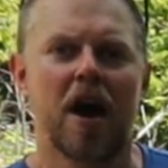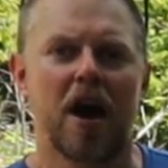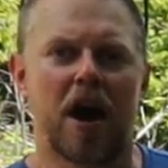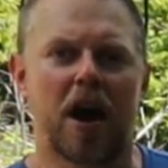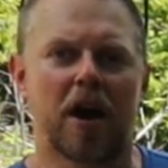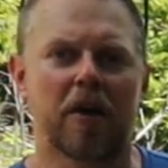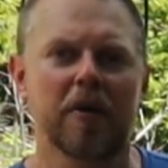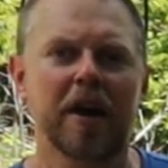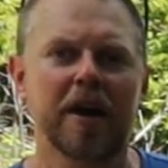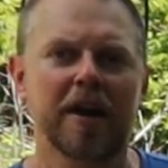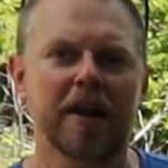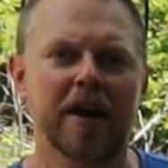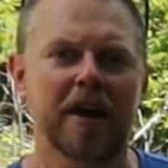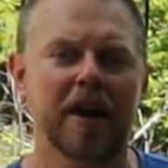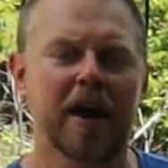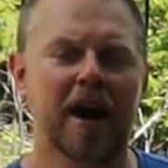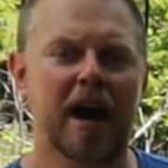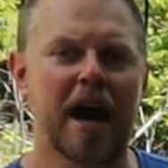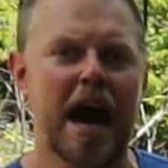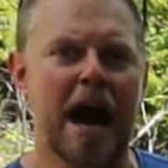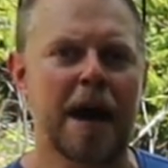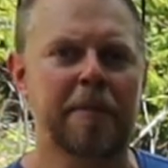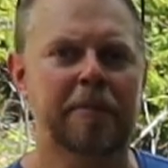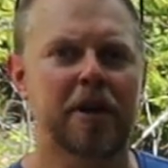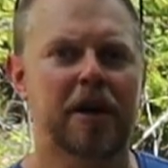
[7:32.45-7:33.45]
All right,
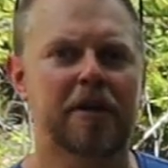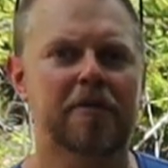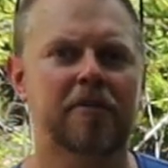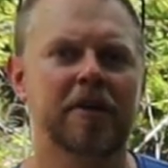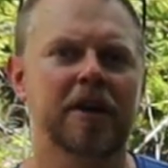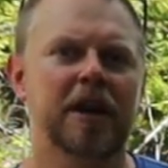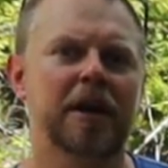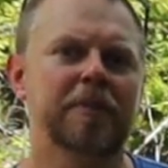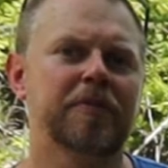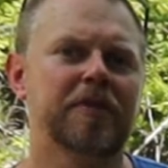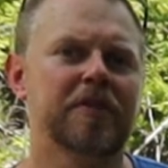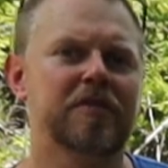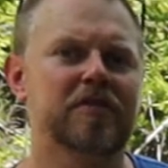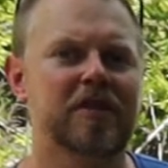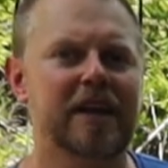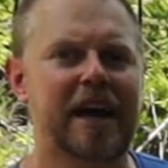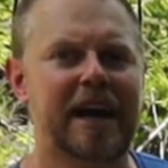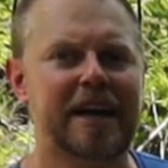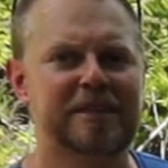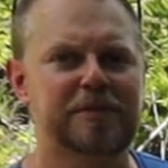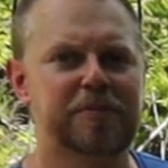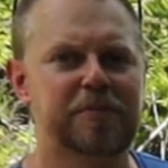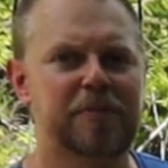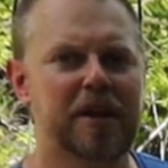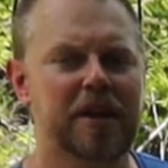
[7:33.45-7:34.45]
I'm covering up this
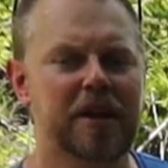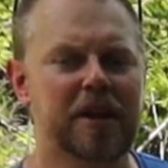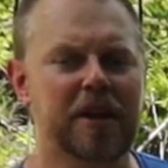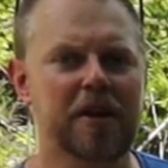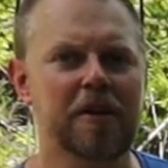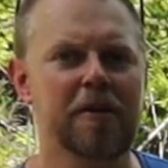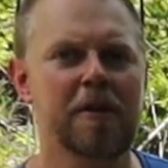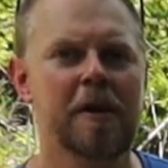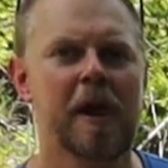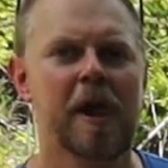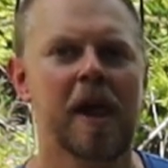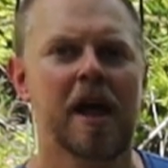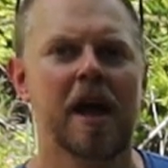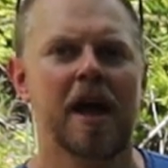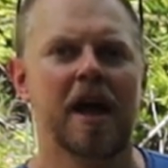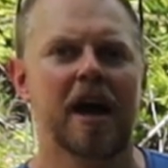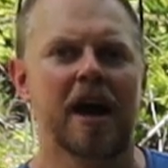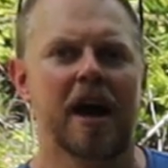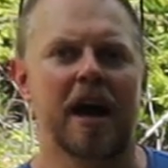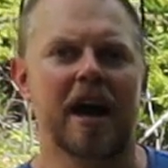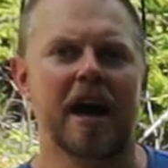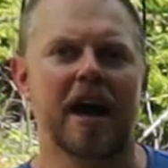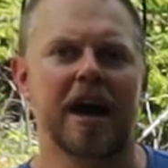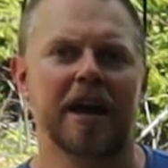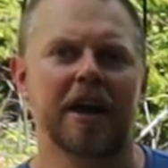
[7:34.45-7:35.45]
last bit here.
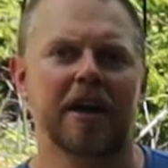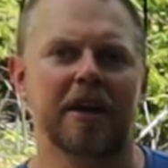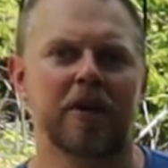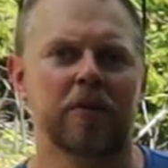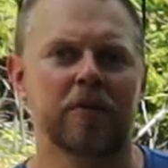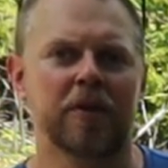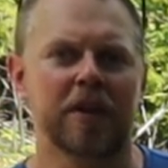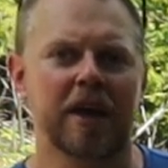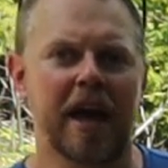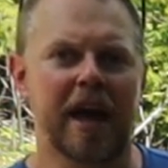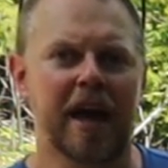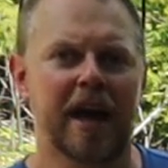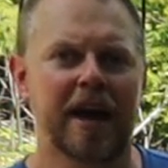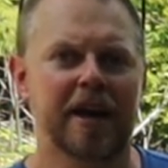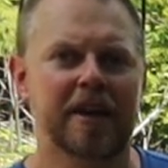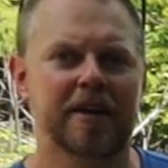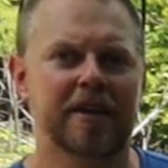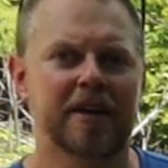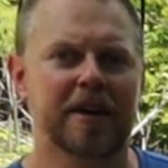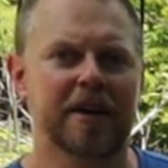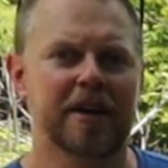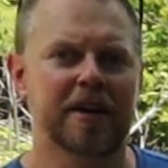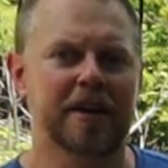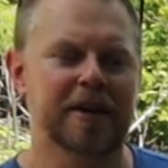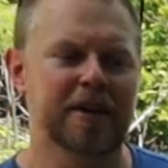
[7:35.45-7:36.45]
I only had
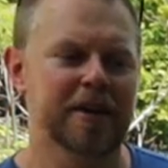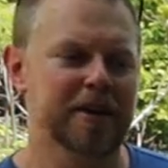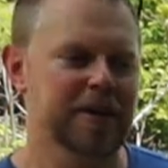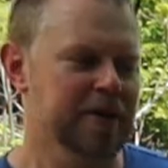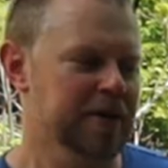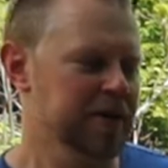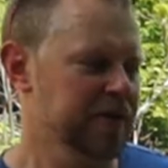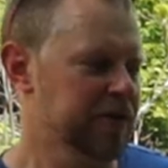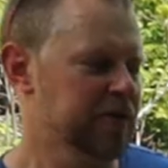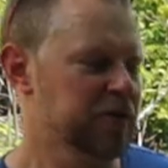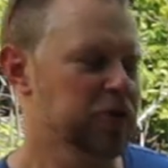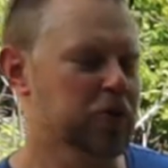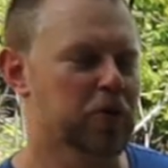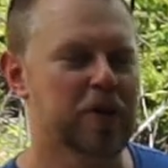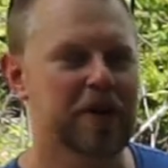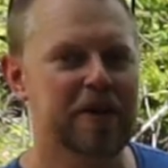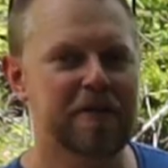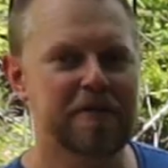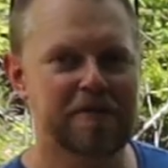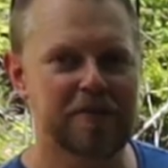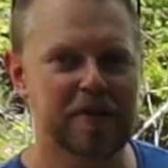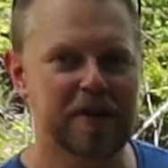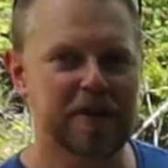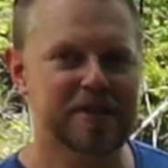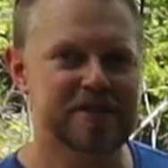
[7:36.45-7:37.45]
a
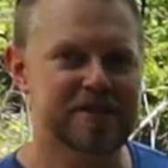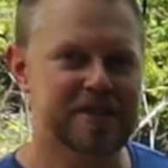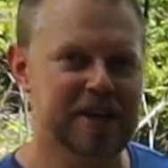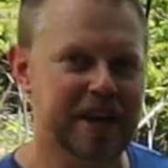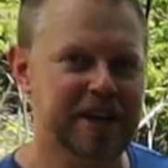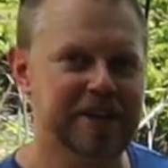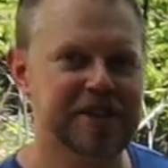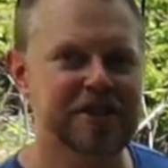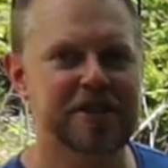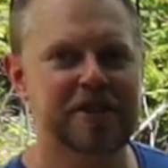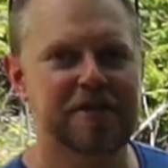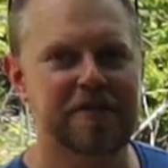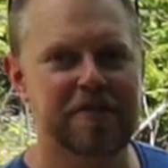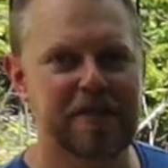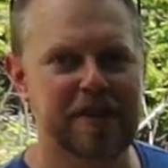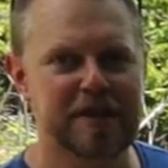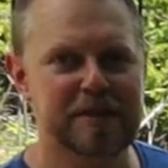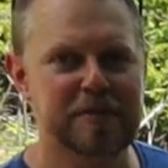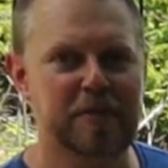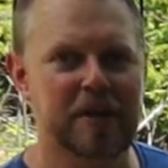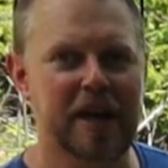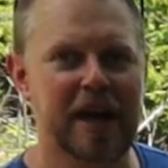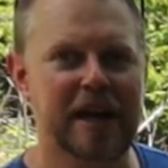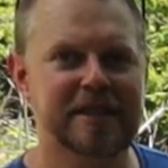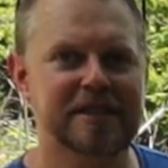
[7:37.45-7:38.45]
20 foot section of
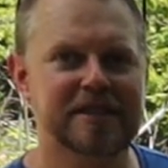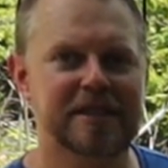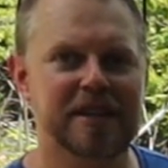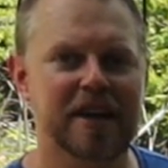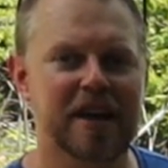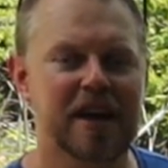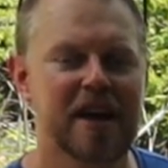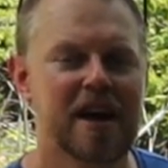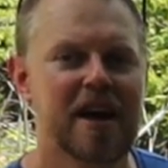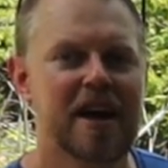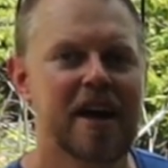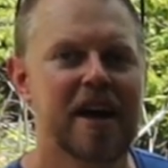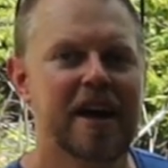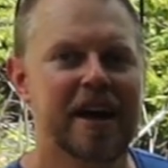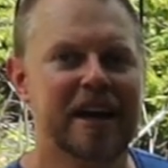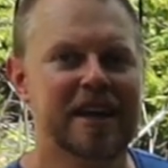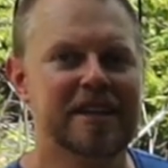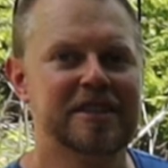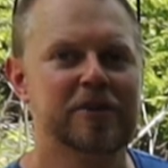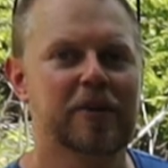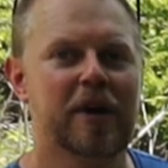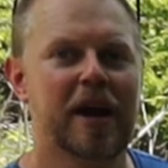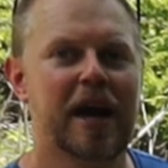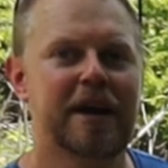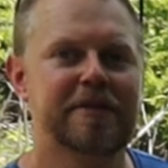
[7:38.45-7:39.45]
this plastic
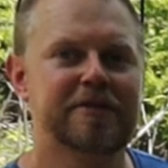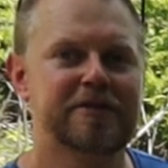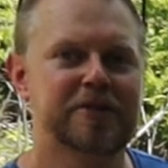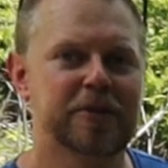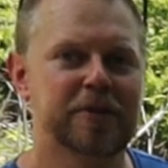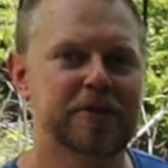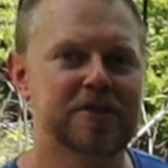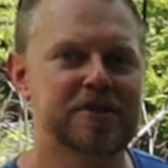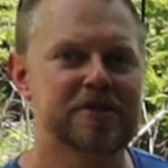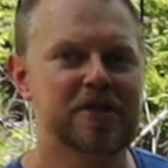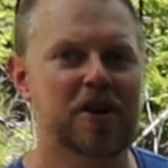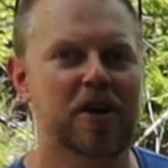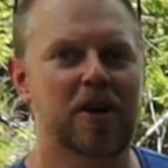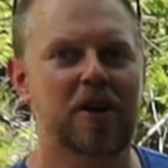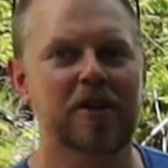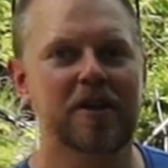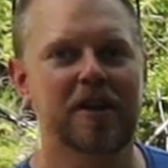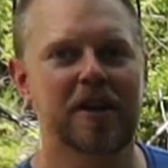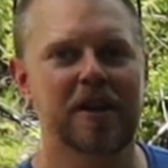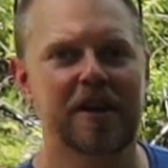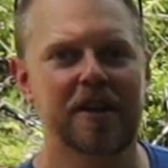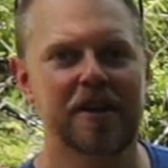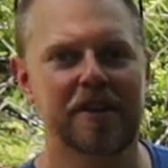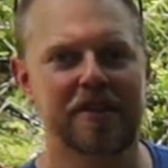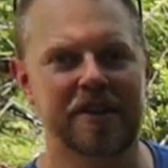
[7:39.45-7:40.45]
and so I have to
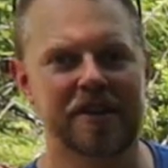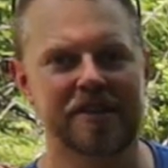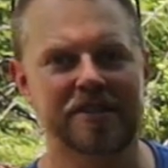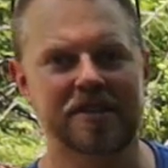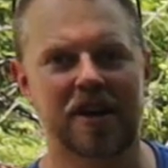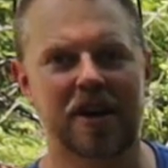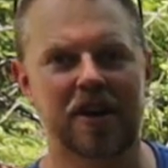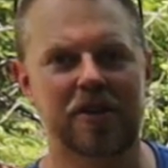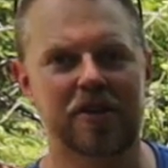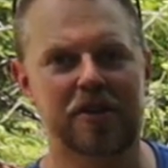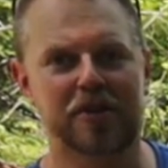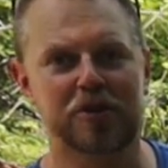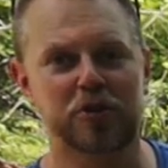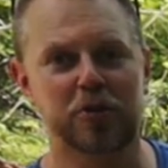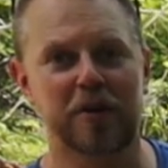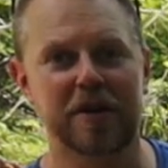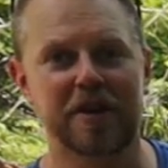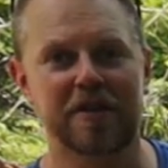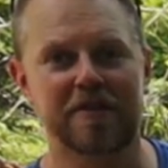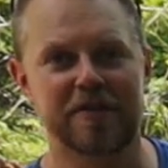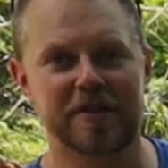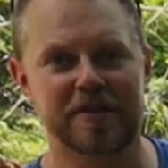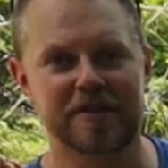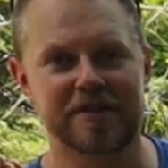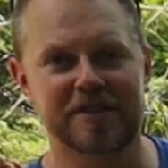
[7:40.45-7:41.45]
install this other
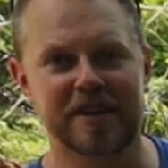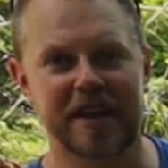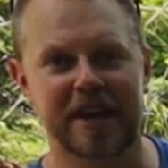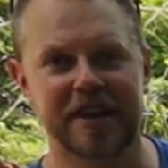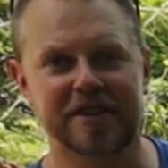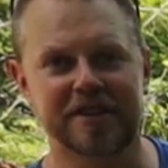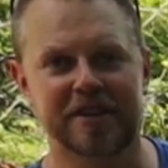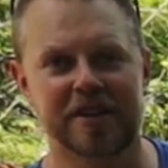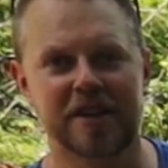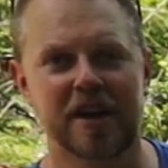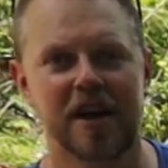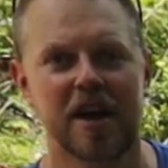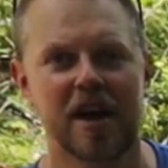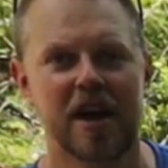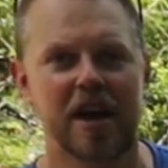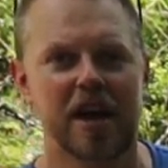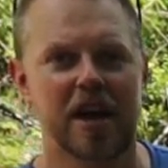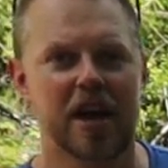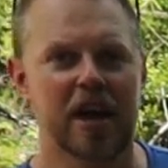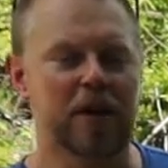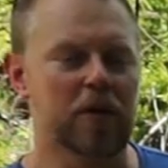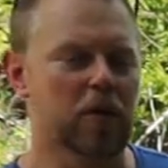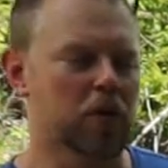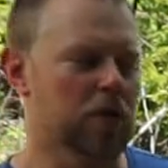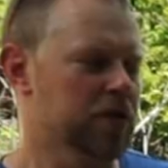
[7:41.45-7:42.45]
20 foot section
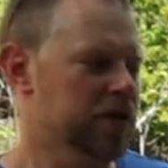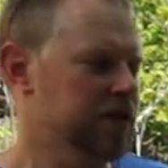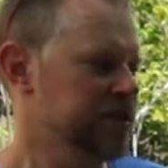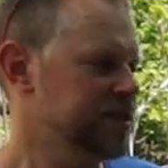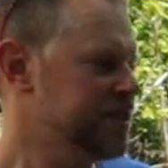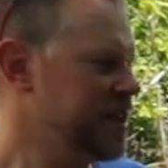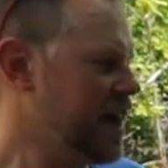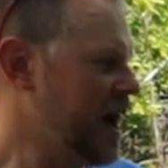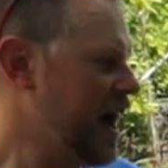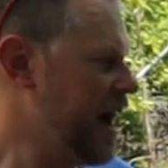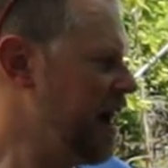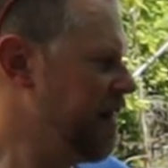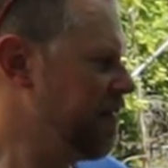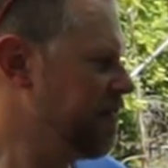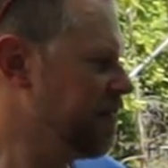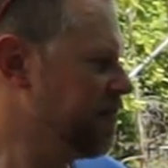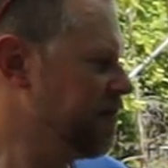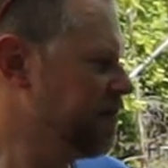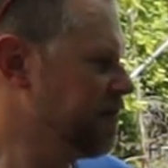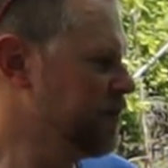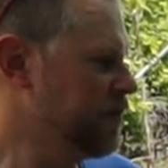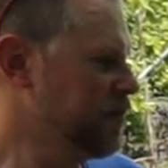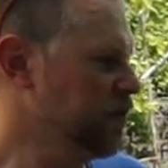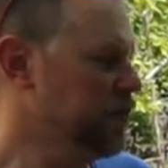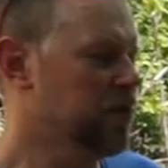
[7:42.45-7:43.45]
in order to have
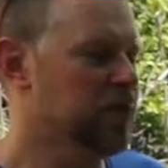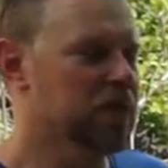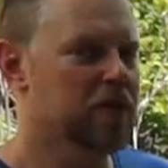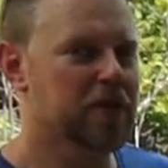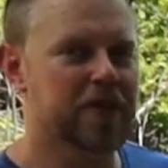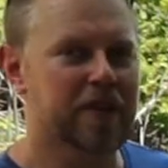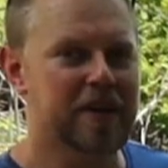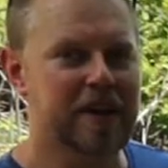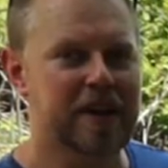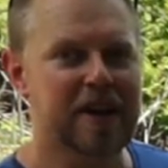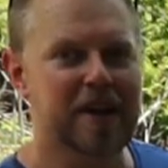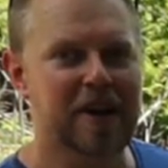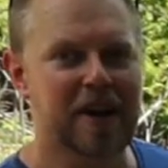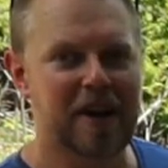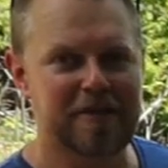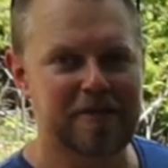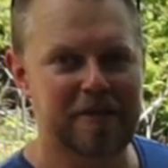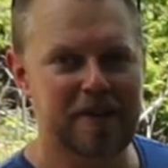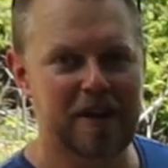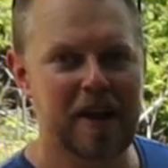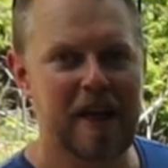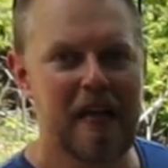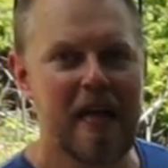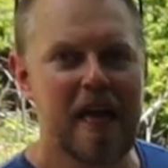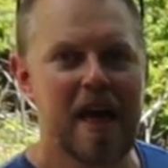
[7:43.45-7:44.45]
the full thing
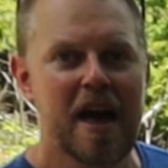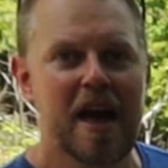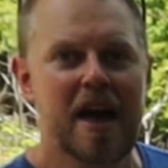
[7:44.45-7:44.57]
covered.